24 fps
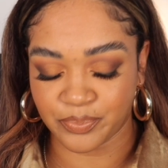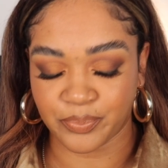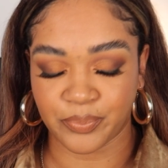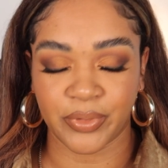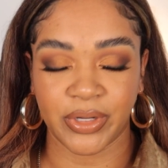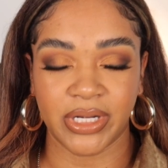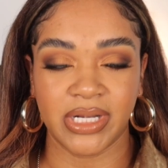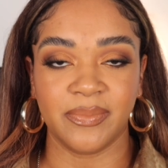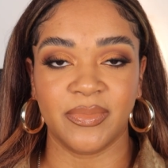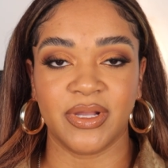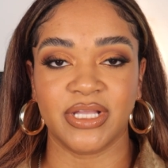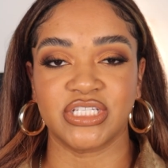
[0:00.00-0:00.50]

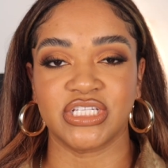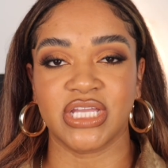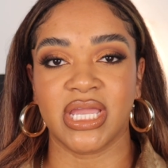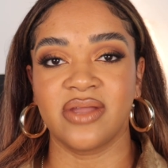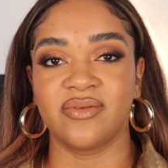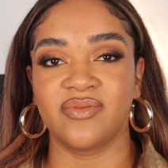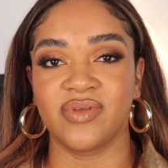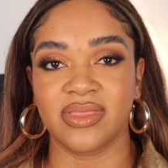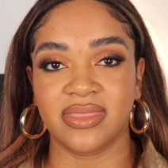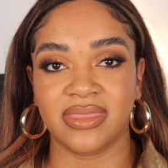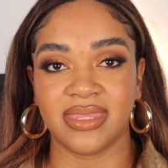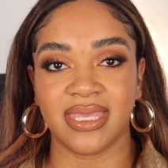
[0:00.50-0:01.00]
pretty much
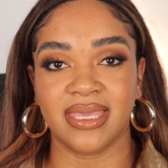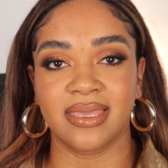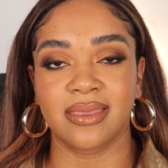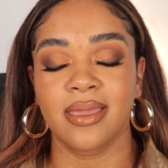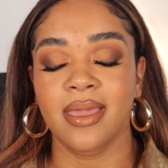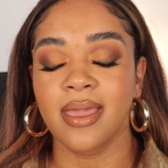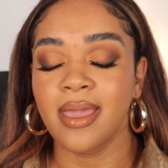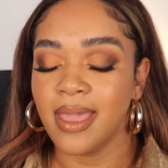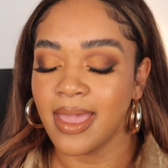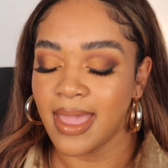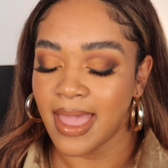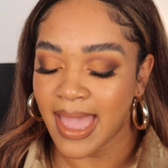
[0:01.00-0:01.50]

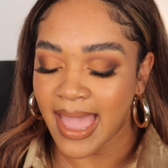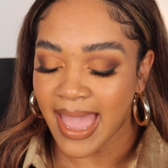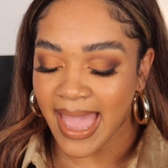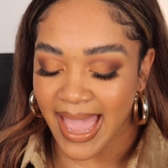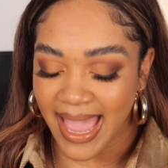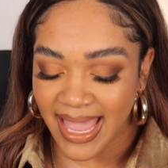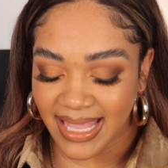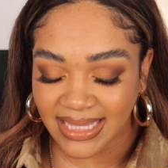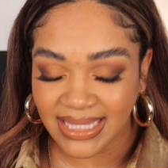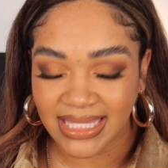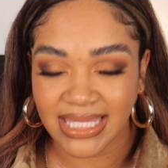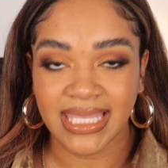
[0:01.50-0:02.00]
everything.
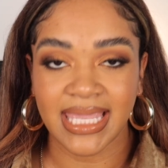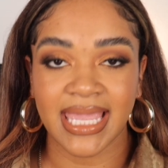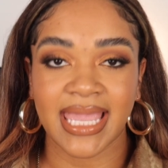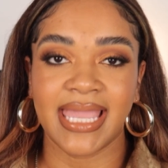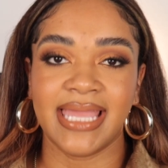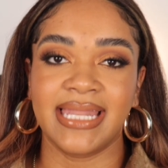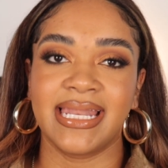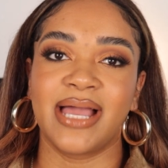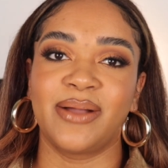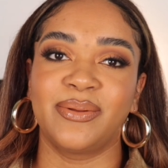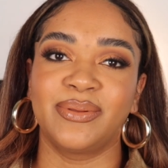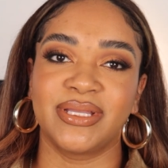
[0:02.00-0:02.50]
At the
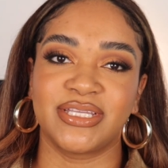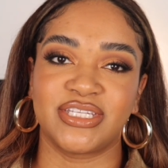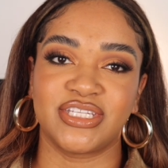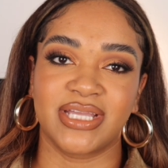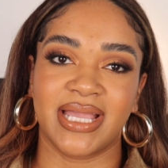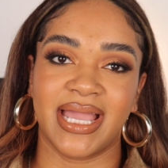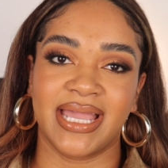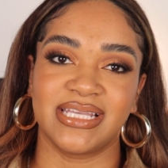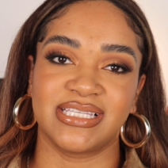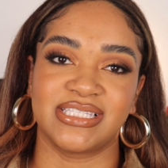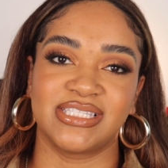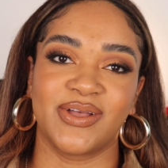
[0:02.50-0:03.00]
end, I'll let you
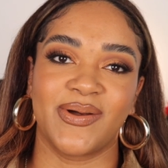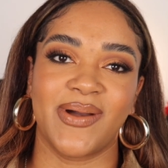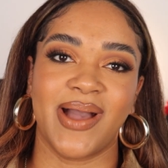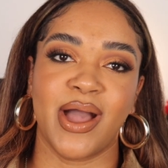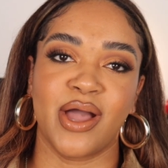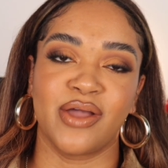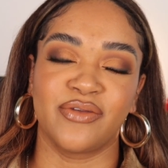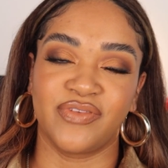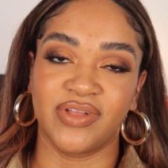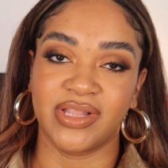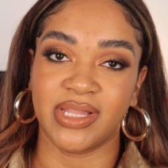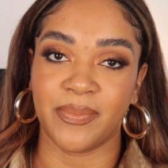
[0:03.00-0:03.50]
guys know
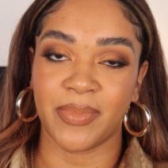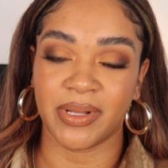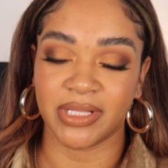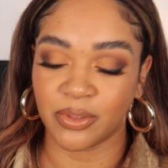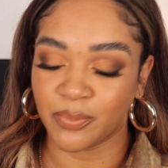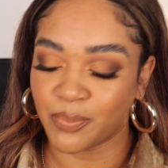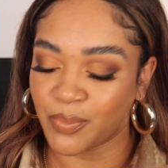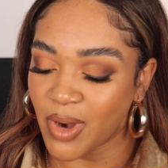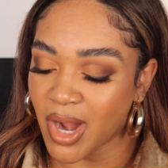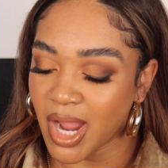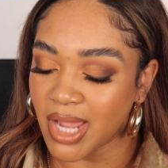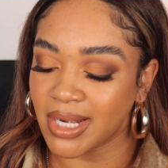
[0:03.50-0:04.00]
how I feel about
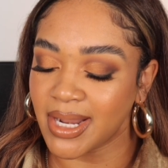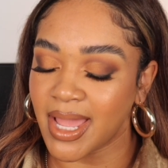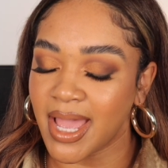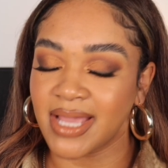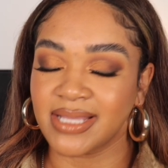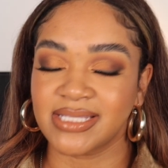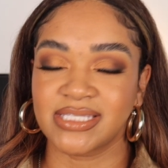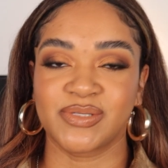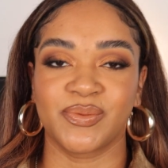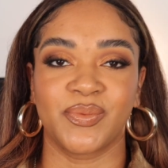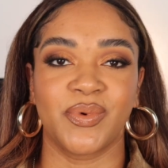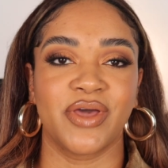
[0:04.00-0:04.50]
the
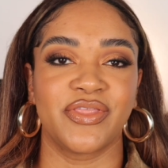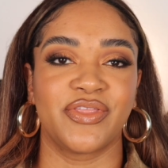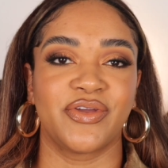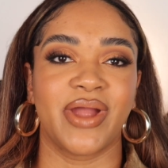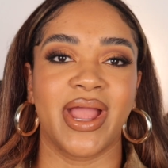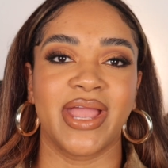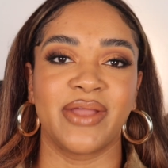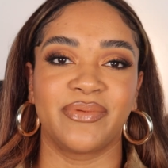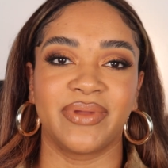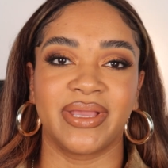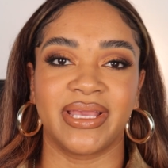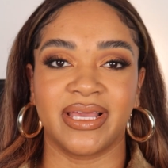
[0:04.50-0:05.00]
products, whether
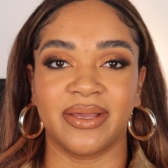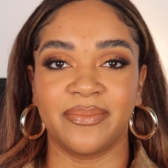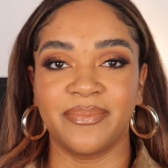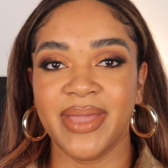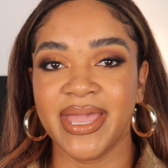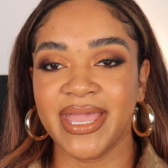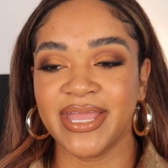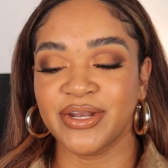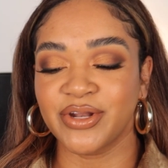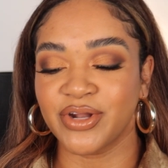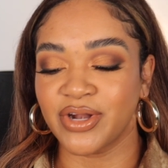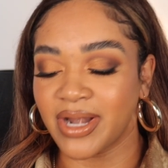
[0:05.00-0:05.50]
I
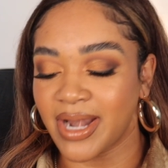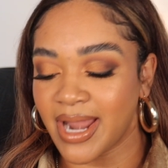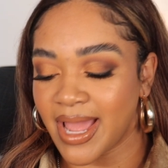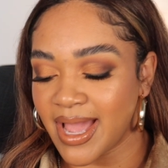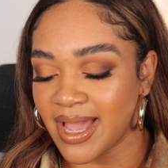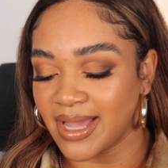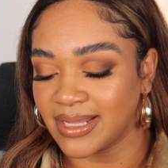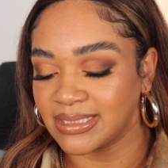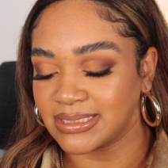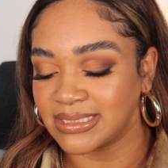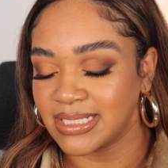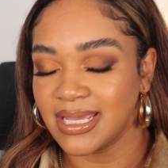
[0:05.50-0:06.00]
recommend or
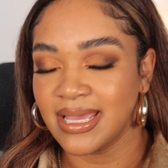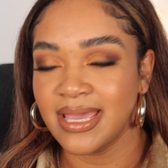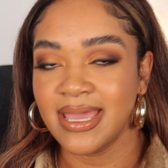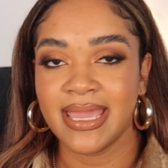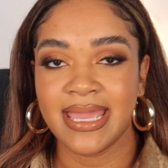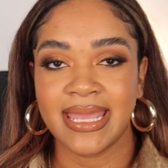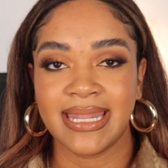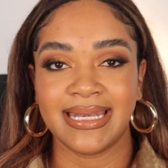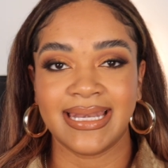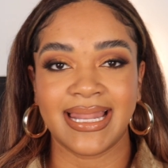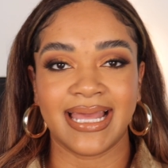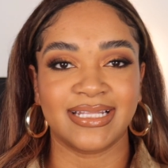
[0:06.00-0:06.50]
not,
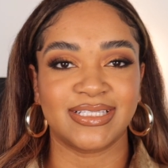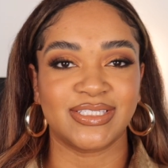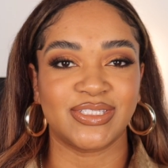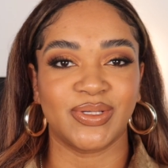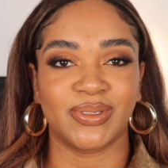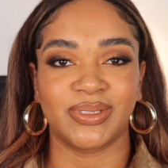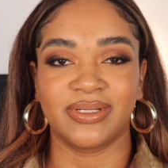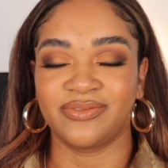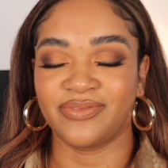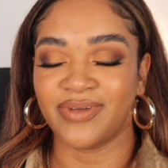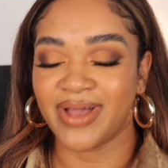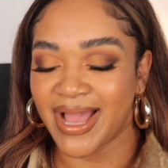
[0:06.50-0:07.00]
that
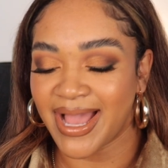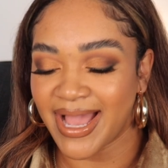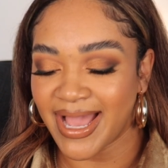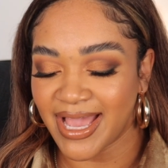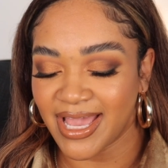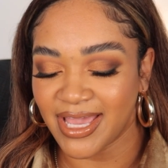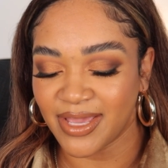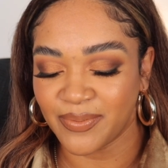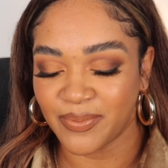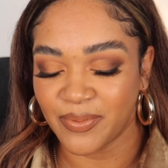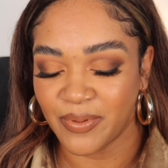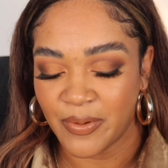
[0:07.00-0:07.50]
sort of
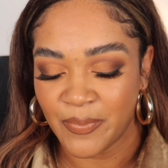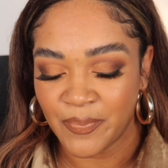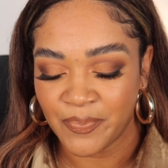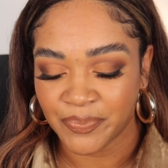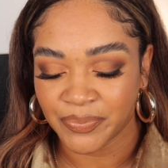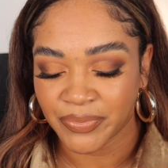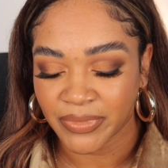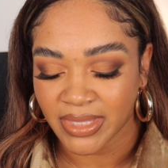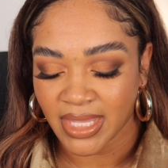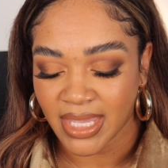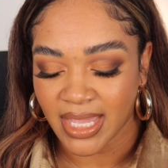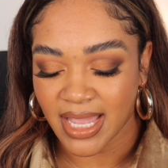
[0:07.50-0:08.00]
vibe.
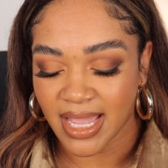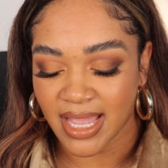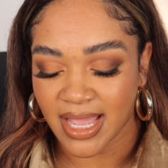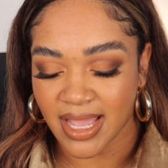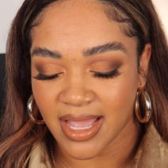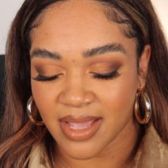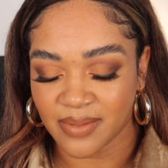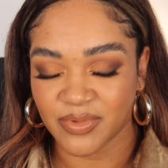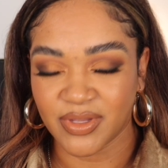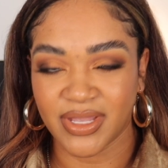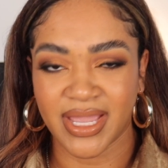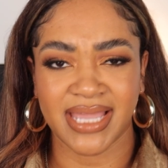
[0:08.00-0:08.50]

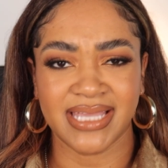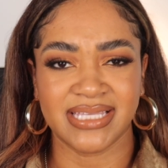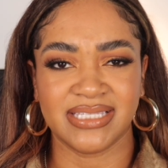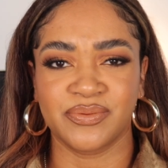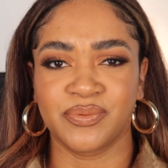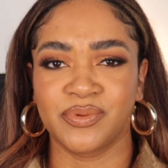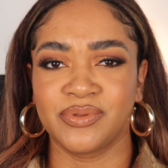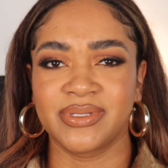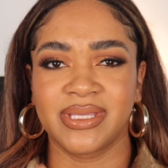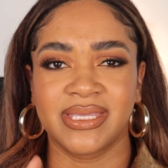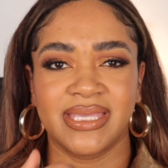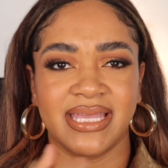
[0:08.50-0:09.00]
Um, you
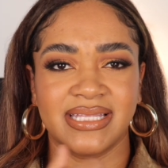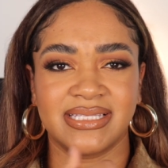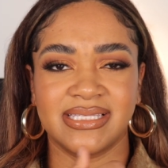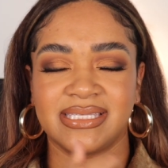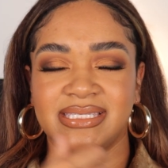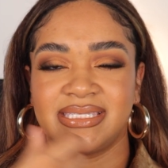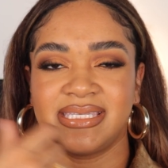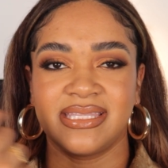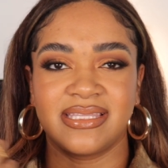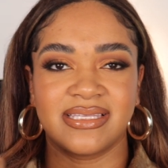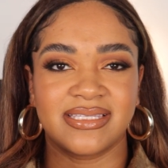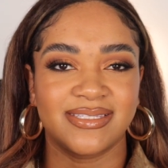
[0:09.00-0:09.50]
guys will get to
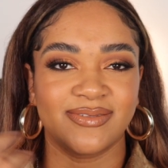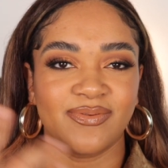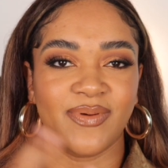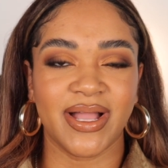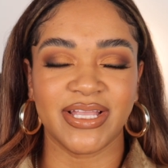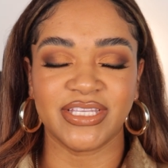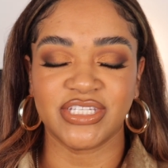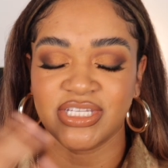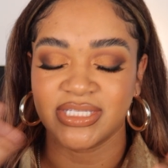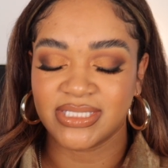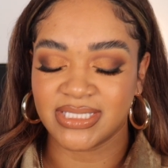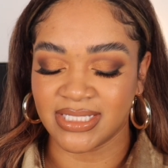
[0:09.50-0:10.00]
see the
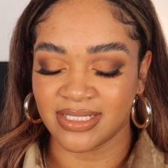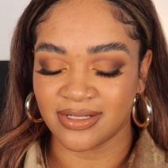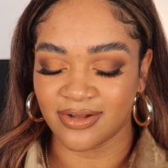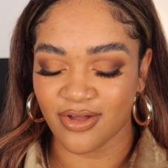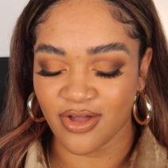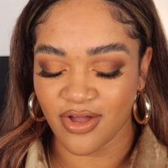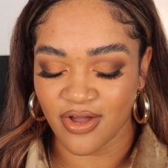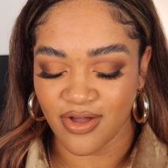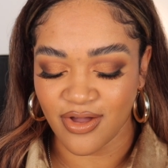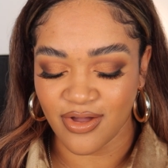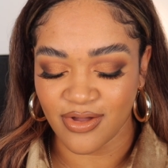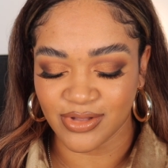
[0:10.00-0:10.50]
swatches and
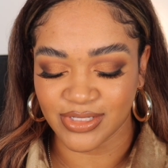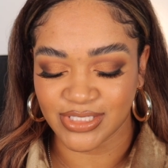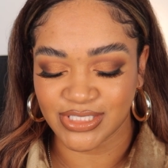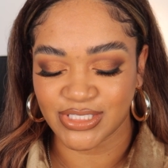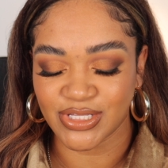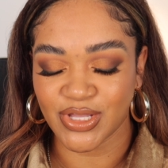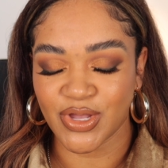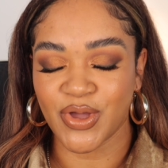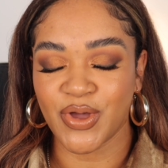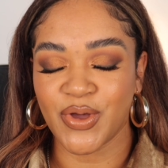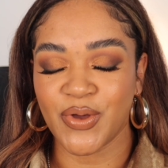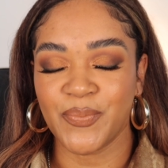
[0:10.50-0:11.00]
all.
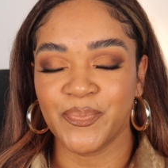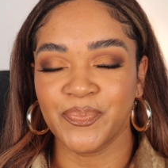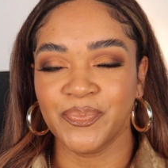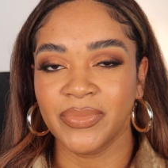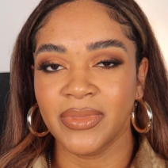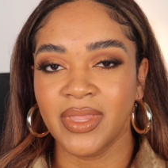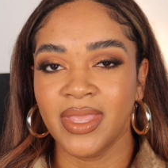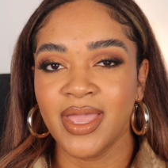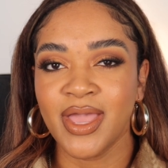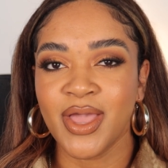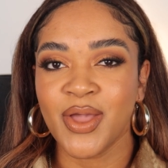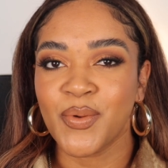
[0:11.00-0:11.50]
So
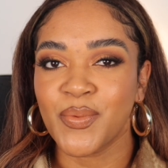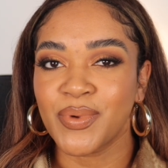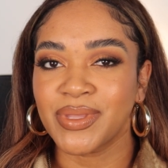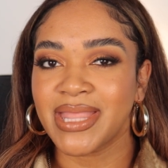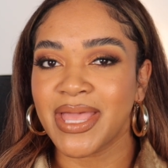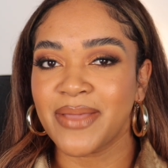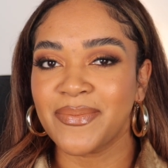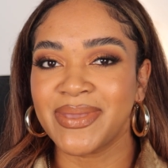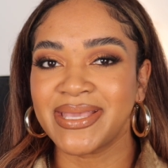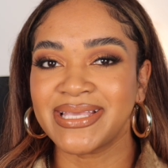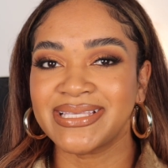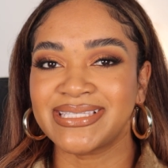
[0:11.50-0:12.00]
with
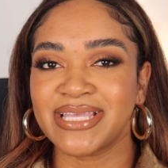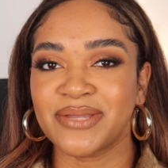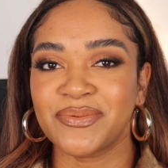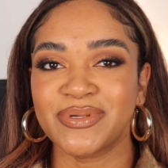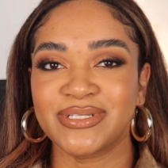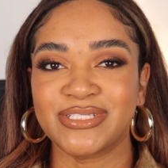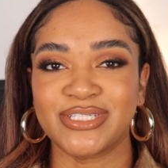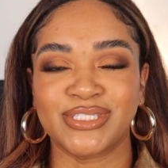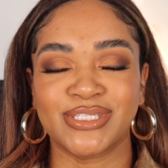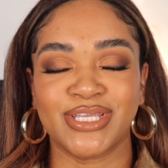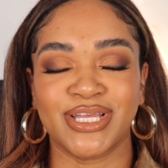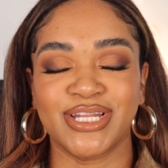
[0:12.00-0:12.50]
that being said,
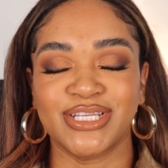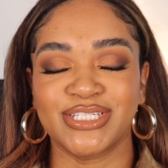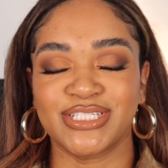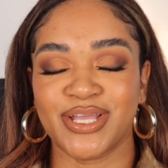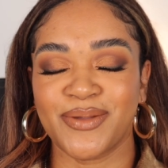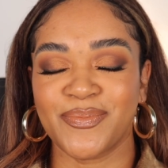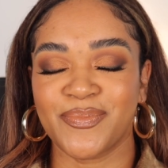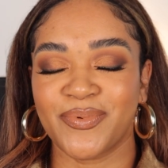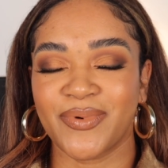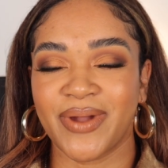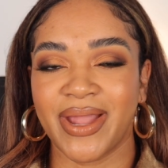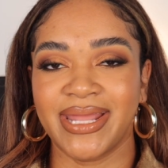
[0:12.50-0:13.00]
we're just going to
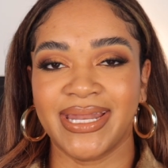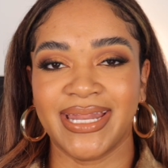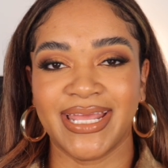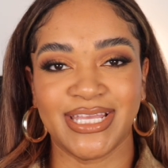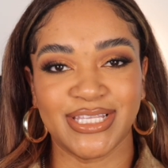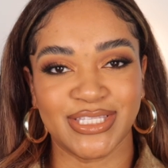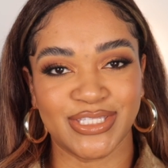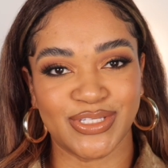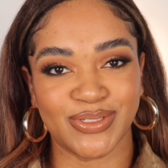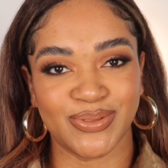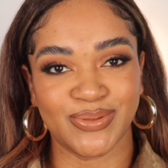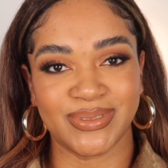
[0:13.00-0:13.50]
jump right
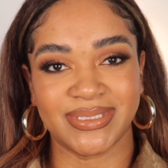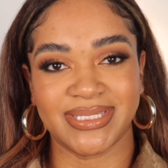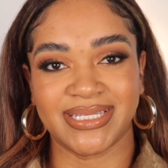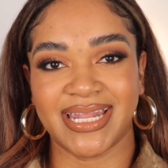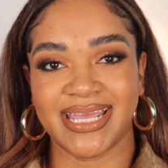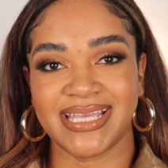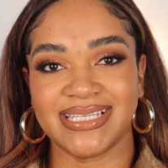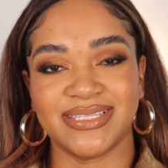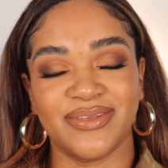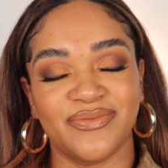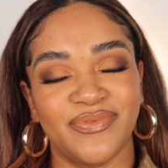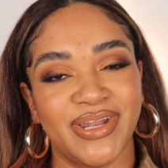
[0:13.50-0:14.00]
into
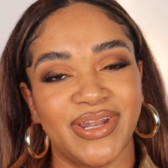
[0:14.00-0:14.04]
today's